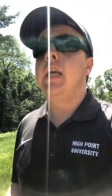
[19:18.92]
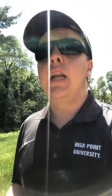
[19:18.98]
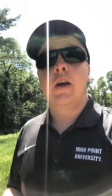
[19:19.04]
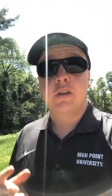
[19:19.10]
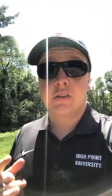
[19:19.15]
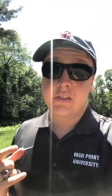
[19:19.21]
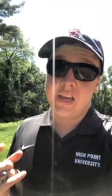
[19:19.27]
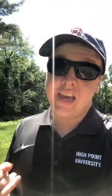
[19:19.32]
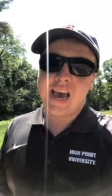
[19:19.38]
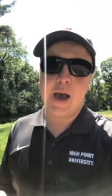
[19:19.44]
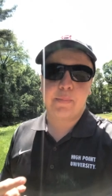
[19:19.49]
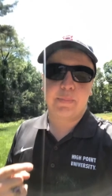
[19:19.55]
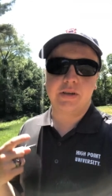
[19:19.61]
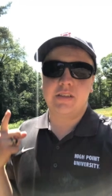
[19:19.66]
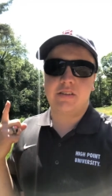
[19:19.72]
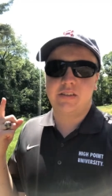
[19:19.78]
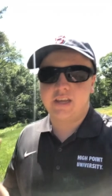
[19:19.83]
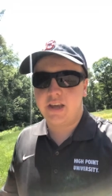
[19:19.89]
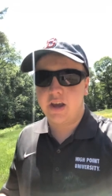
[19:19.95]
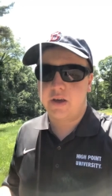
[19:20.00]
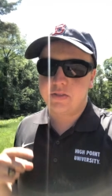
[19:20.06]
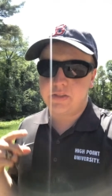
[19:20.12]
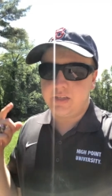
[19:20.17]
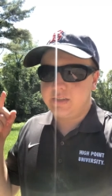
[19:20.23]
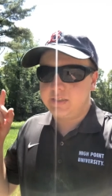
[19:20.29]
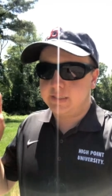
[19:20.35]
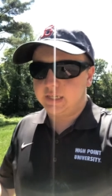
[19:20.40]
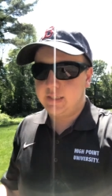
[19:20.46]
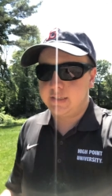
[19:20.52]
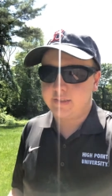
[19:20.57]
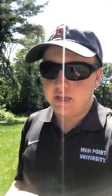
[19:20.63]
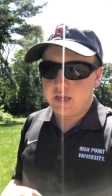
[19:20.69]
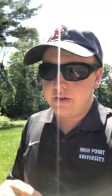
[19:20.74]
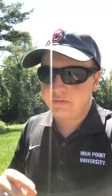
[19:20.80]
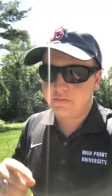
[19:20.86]
know, stay happy, stay healthy, stay
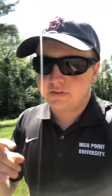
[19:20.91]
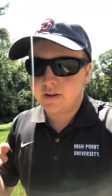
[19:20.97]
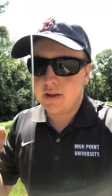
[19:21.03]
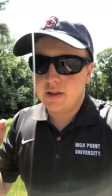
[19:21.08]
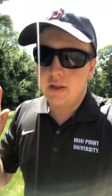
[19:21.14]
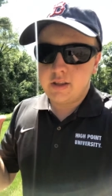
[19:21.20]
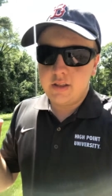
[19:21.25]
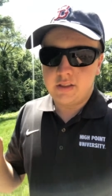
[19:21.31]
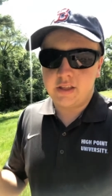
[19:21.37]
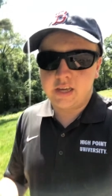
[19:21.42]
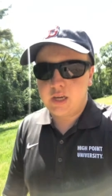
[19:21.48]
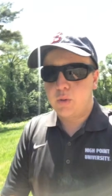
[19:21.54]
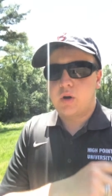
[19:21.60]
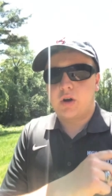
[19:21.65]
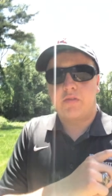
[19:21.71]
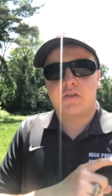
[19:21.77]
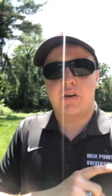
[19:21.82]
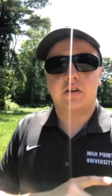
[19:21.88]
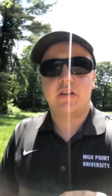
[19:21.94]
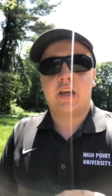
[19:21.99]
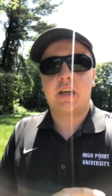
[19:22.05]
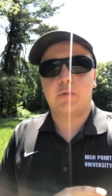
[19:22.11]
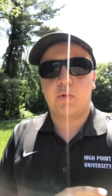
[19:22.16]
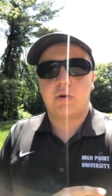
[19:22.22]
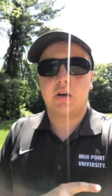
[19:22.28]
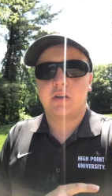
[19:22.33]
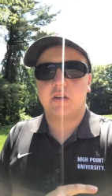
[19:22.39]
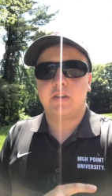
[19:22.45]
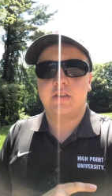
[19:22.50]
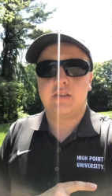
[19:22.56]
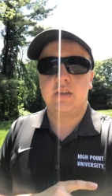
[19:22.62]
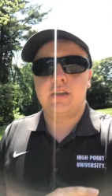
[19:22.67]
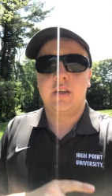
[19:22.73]
safe. Thank you to our frontline workers.